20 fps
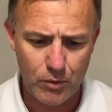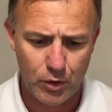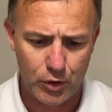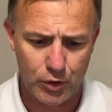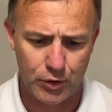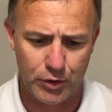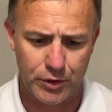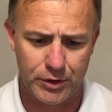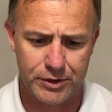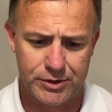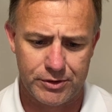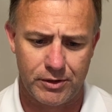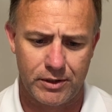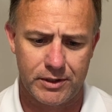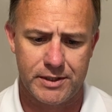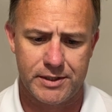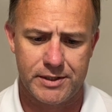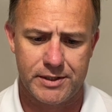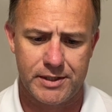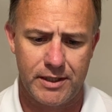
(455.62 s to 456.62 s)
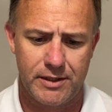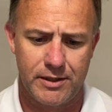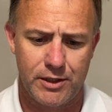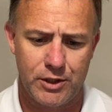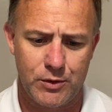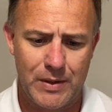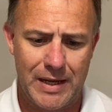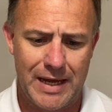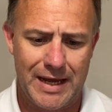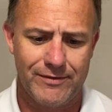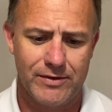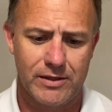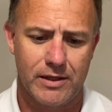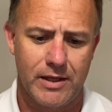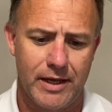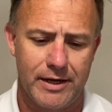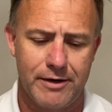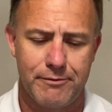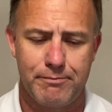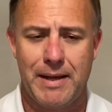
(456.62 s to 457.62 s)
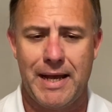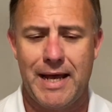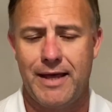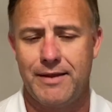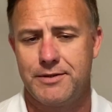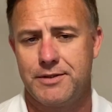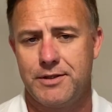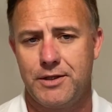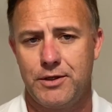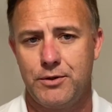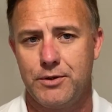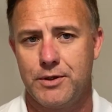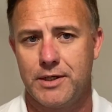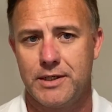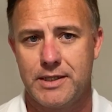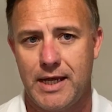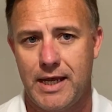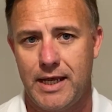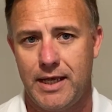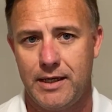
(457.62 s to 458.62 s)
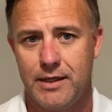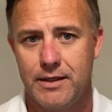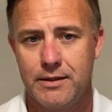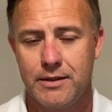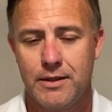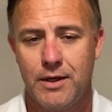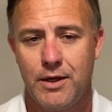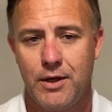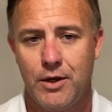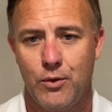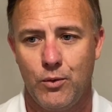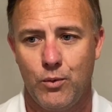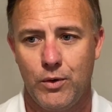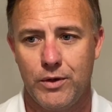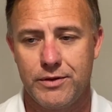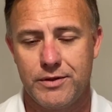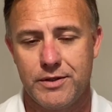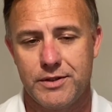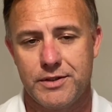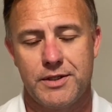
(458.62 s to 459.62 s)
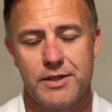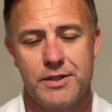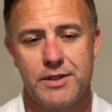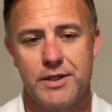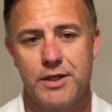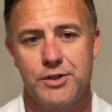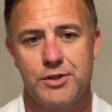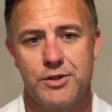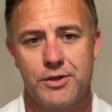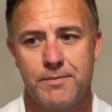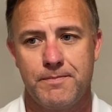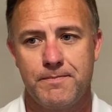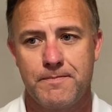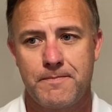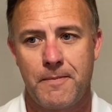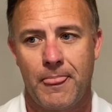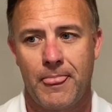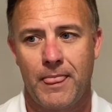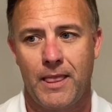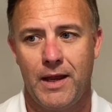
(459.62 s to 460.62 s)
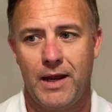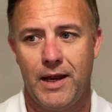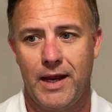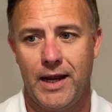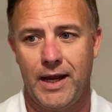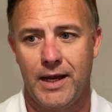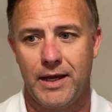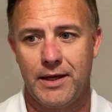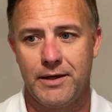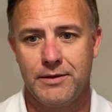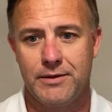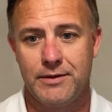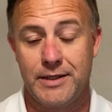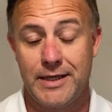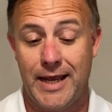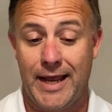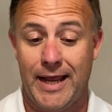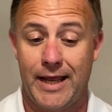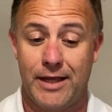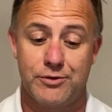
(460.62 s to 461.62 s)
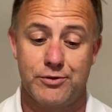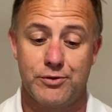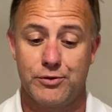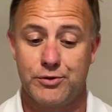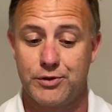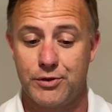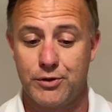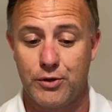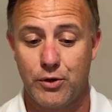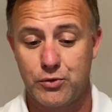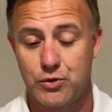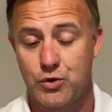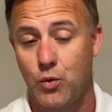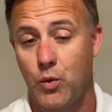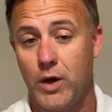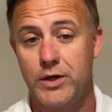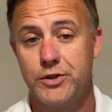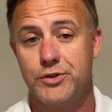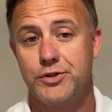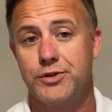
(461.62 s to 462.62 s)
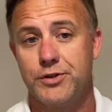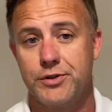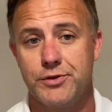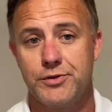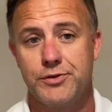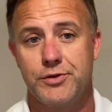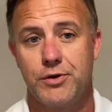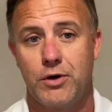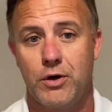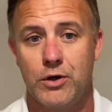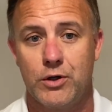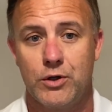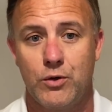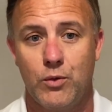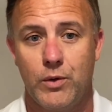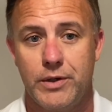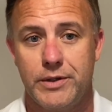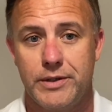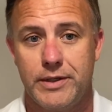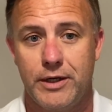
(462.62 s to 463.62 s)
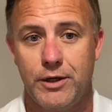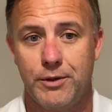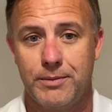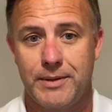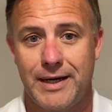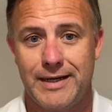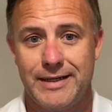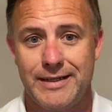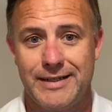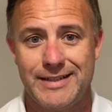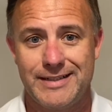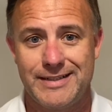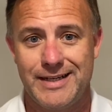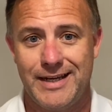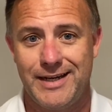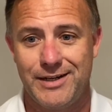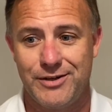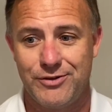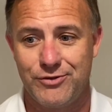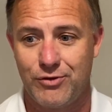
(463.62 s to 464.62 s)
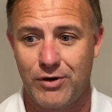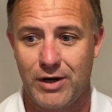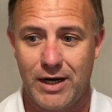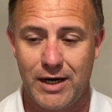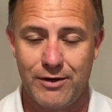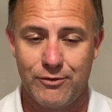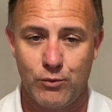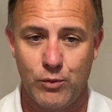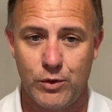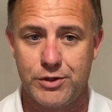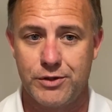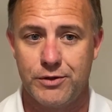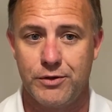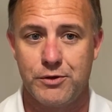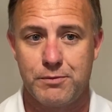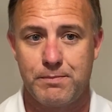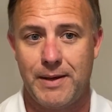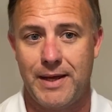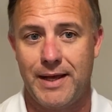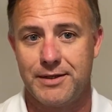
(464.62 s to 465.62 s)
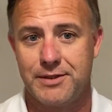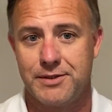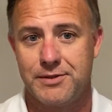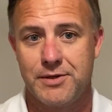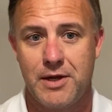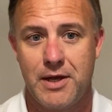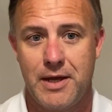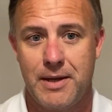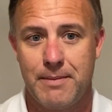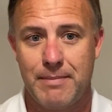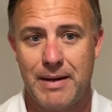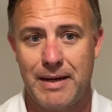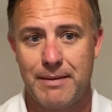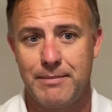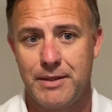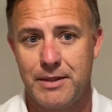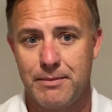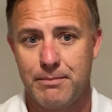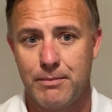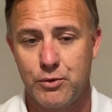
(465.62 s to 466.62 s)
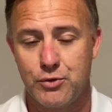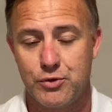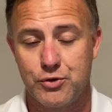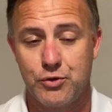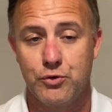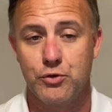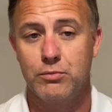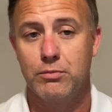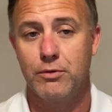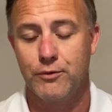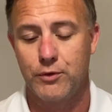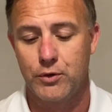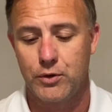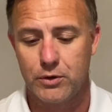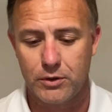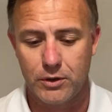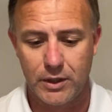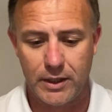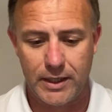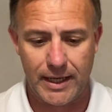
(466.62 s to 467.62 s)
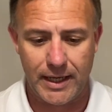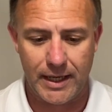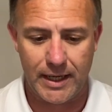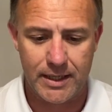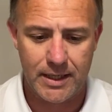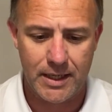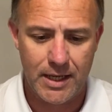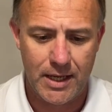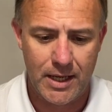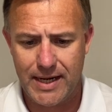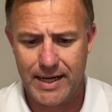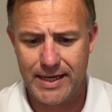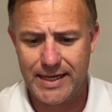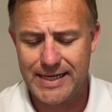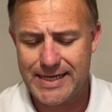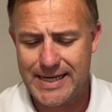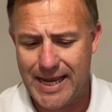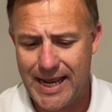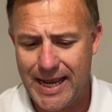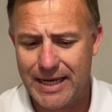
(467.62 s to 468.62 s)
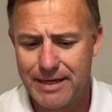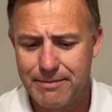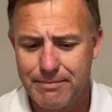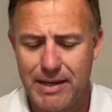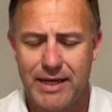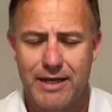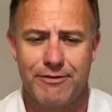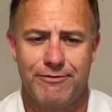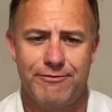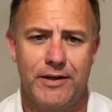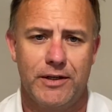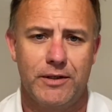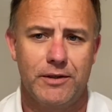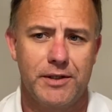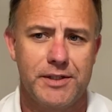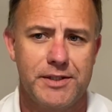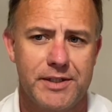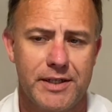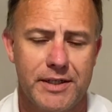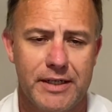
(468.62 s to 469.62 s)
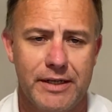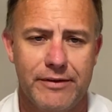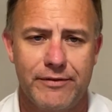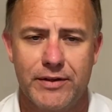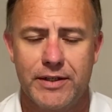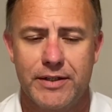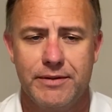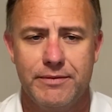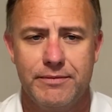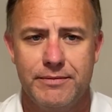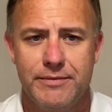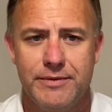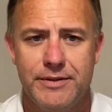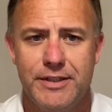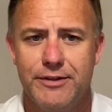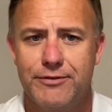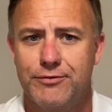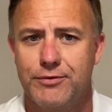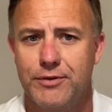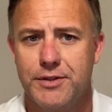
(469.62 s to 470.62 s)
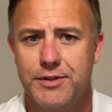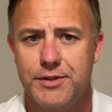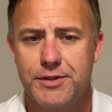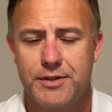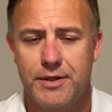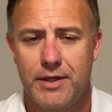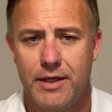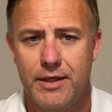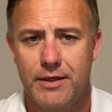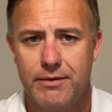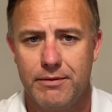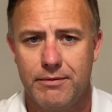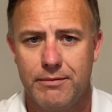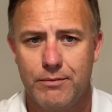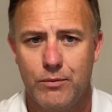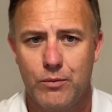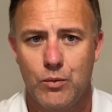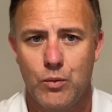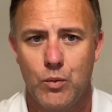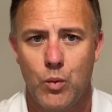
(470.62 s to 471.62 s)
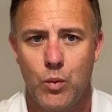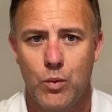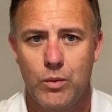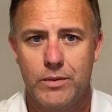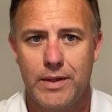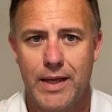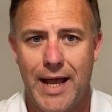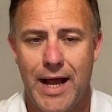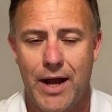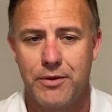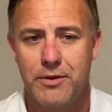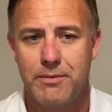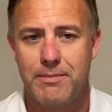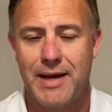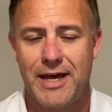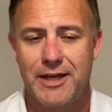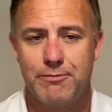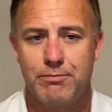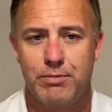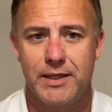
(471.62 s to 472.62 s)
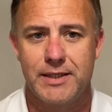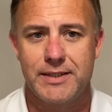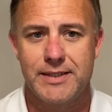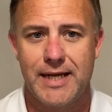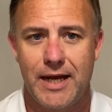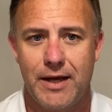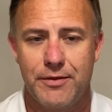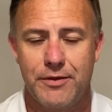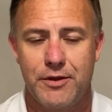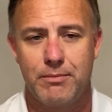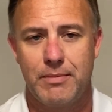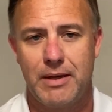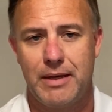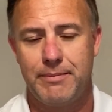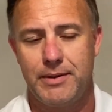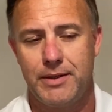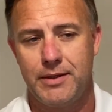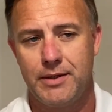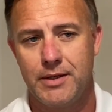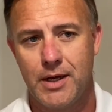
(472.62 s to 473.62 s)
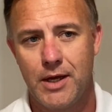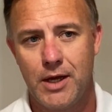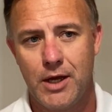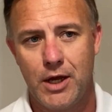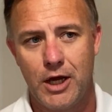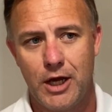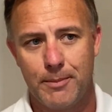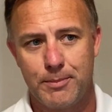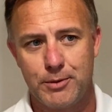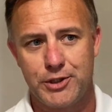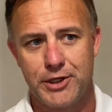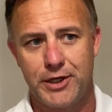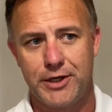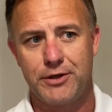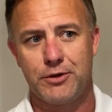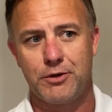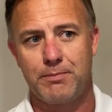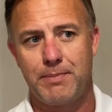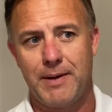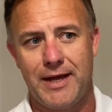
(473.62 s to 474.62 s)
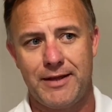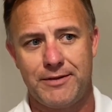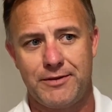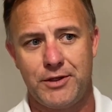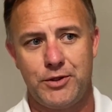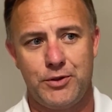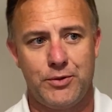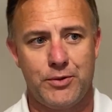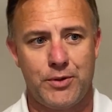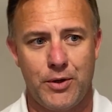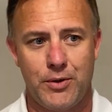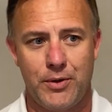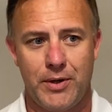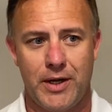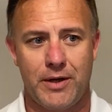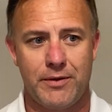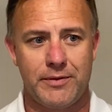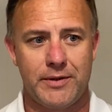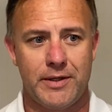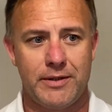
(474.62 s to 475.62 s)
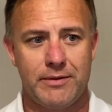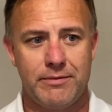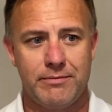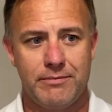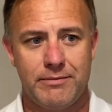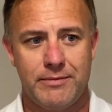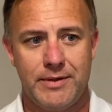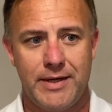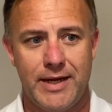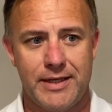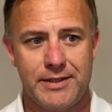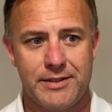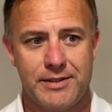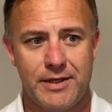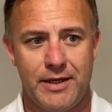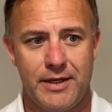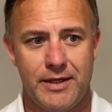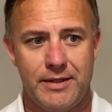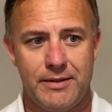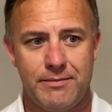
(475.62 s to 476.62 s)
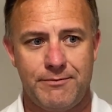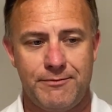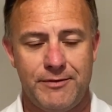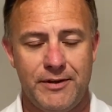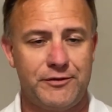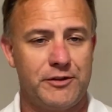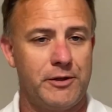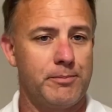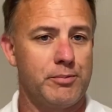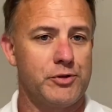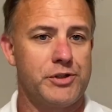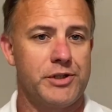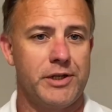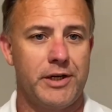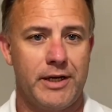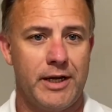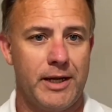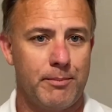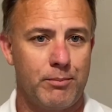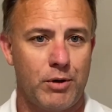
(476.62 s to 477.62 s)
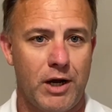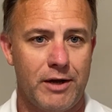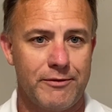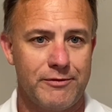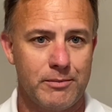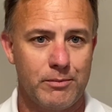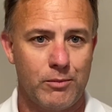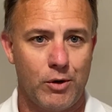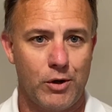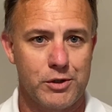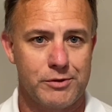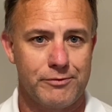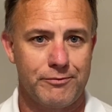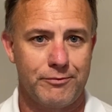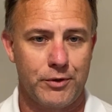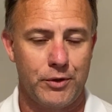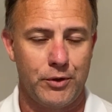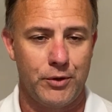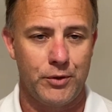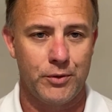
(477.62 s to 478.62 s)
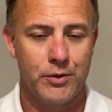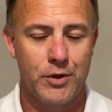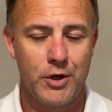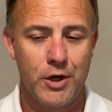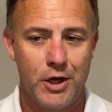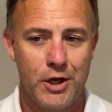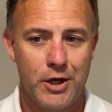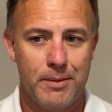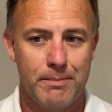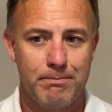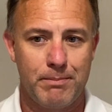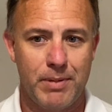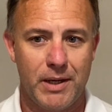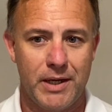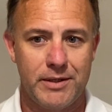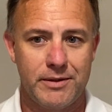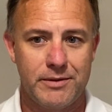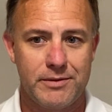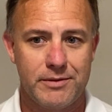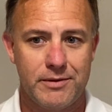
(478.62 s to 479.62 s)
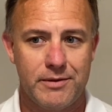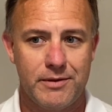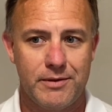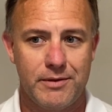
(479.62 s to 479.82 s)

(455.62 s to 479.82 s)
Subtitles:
you're going to start to see that you have a lot of paths that you can take with this decision, and the answers to those questions are going to help kind of dictate and drive which of those paths might be the most suitable for you to look at. And it can make a fairly significant difference in how the math plays out. There may be a particular path that you go down that nets a 50% net profit margin for you, but